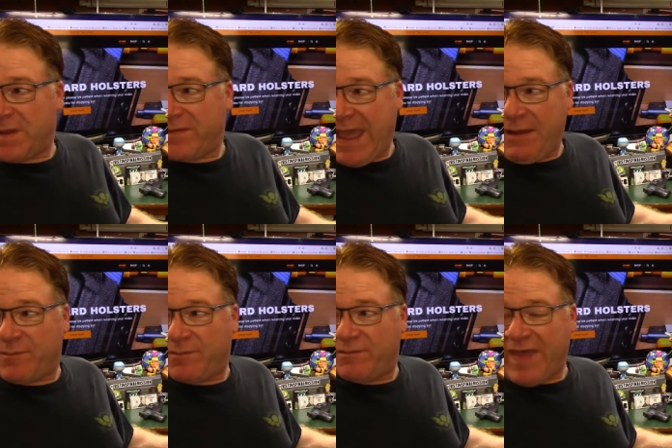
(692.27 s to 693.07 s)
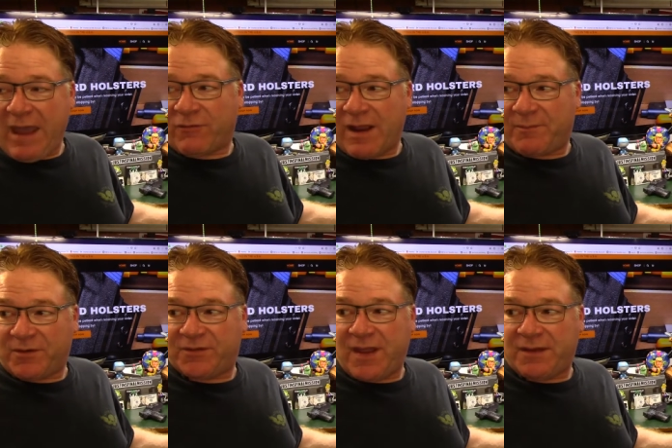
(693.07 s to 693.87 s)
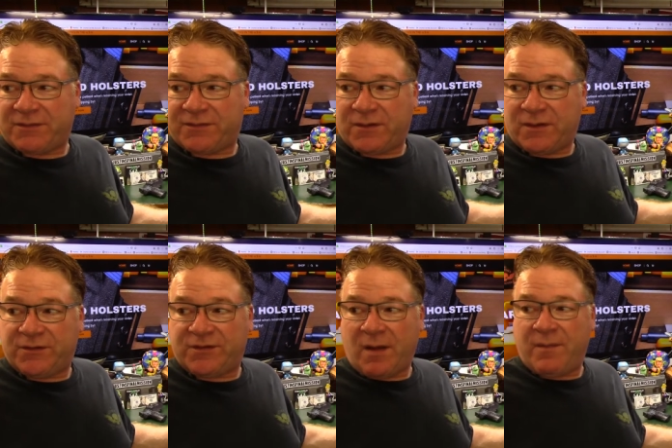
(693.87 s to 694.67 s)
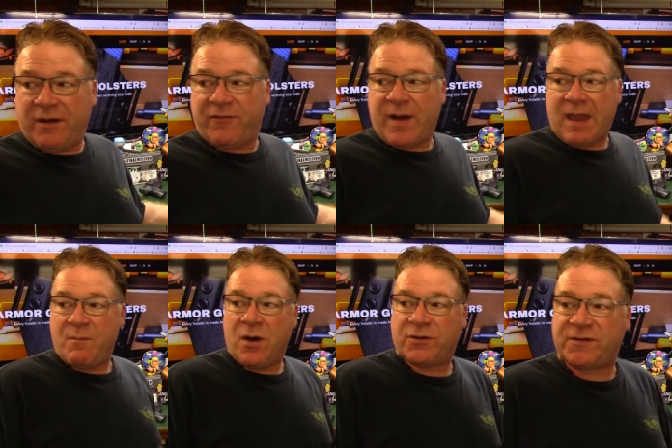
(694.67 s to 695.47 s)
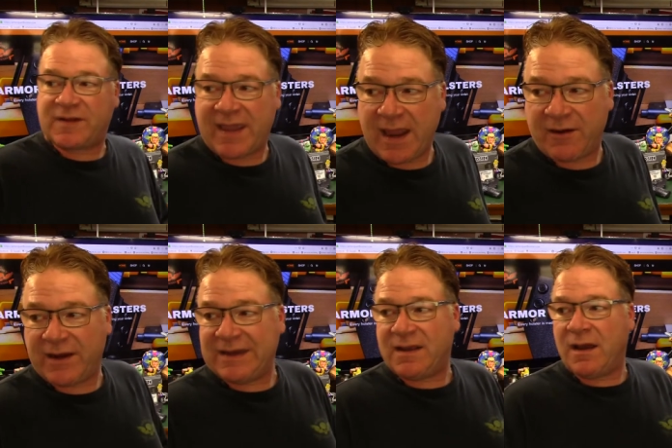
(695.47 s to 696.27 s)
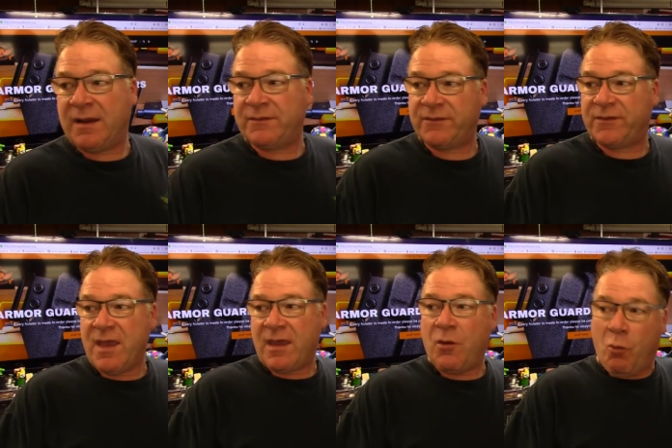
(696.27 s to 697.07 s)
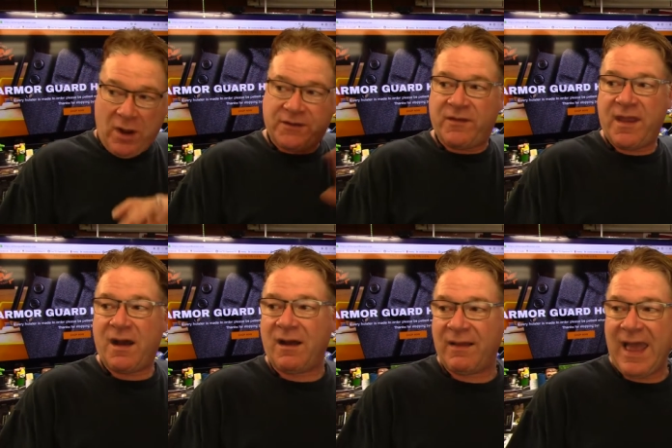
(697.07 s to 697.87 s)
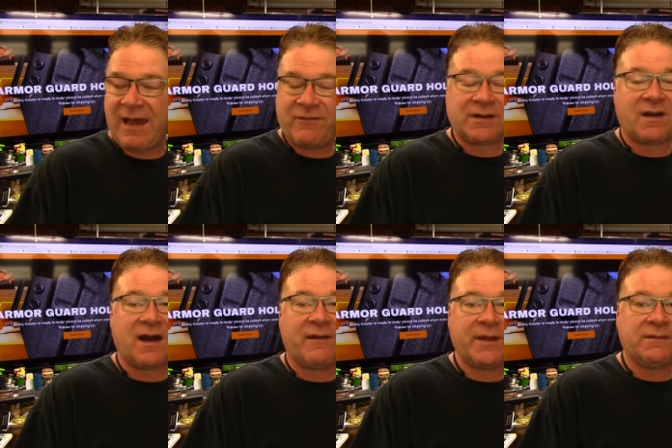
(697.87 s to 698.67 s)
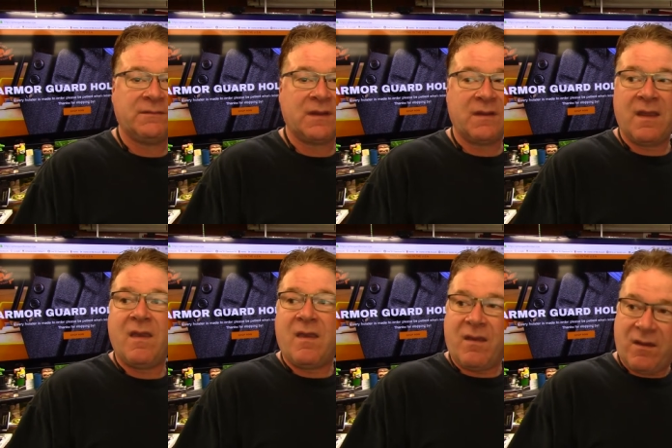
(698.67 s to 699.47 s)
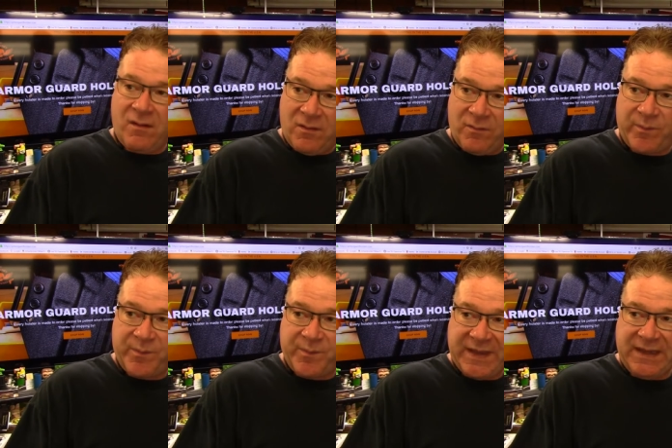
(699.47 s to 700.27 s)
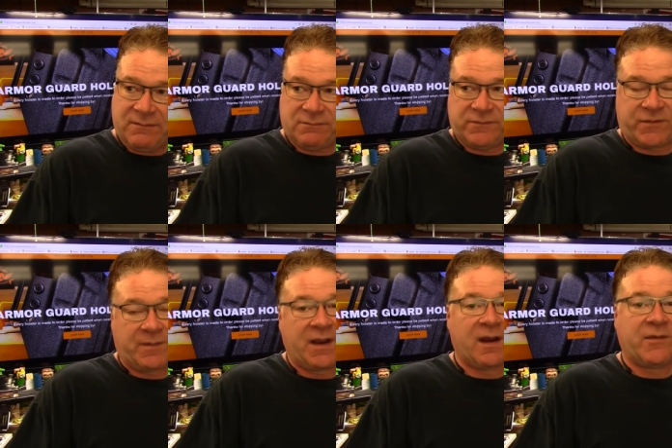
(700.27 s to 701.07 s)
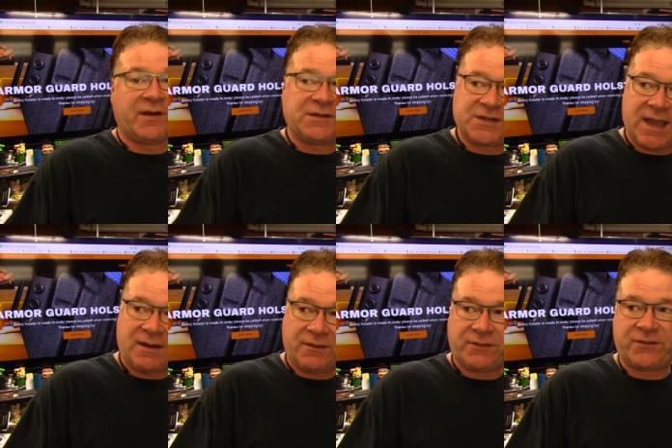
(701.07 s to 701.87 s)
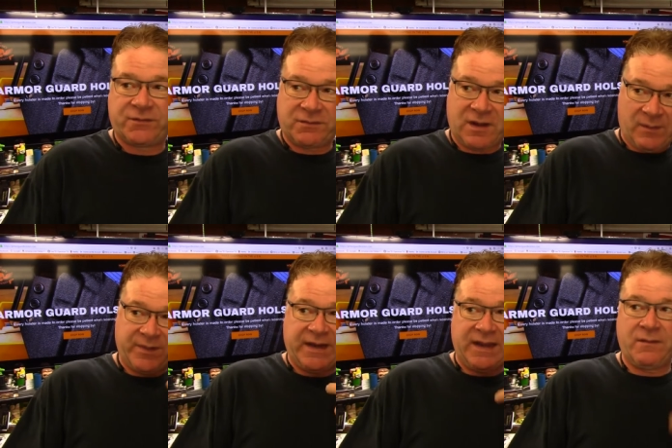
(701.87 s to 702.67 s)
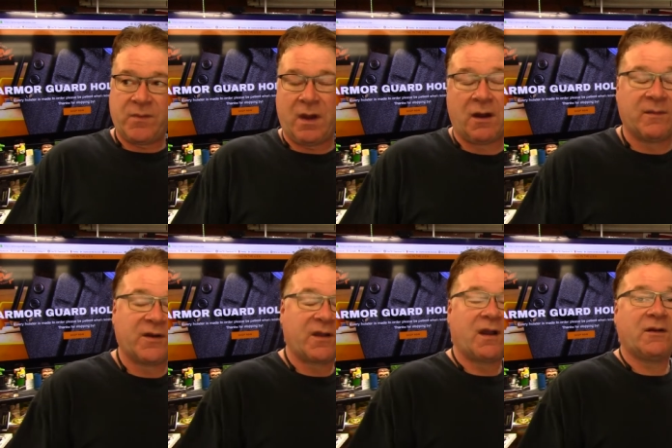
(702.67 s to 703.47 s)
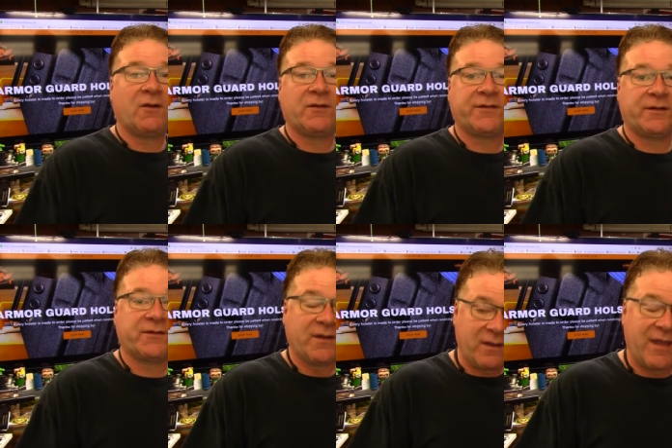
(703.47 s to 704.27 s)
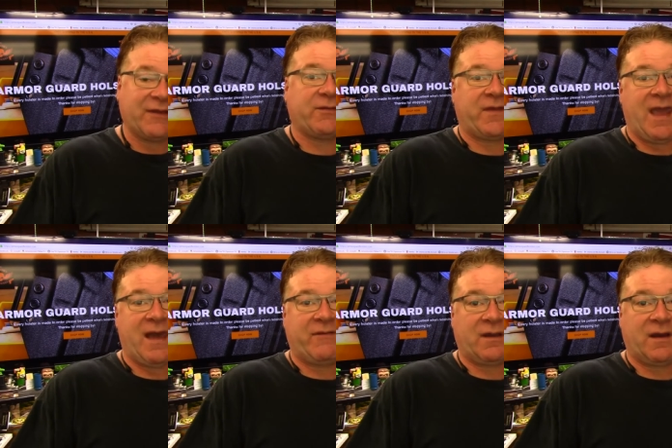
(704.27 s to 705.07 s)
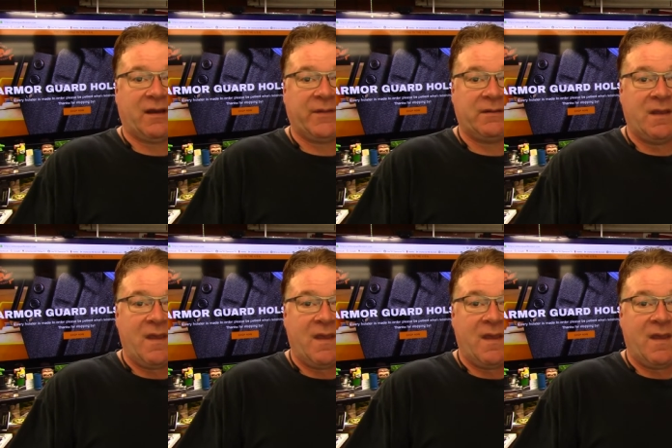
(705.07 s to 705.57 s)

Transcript: that that represents some of my most carried guns, and what do they all have in common? Pete from the Armory Channel's company, Armor Guard Holsters. That's what they have in common